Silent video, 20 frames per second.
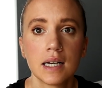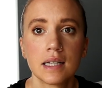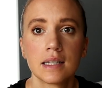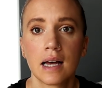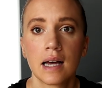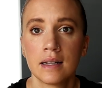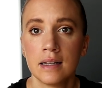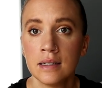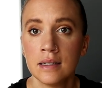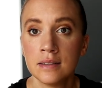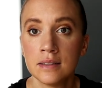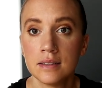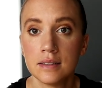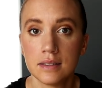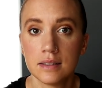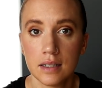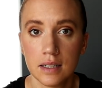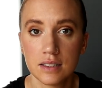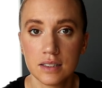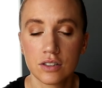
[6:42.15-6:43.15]
that I didn't
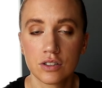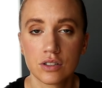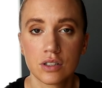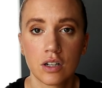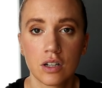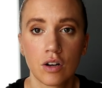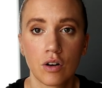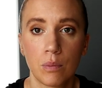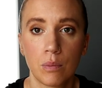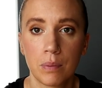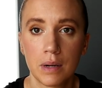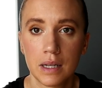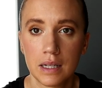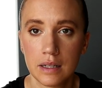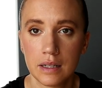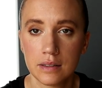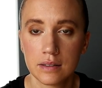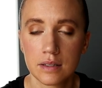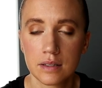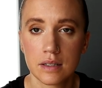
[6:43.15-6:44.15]
season, so they're
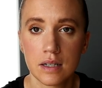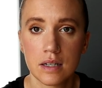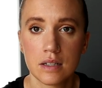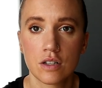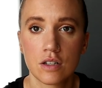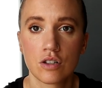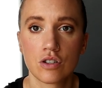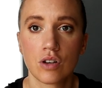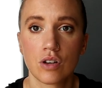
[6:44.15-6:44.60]
completely in season,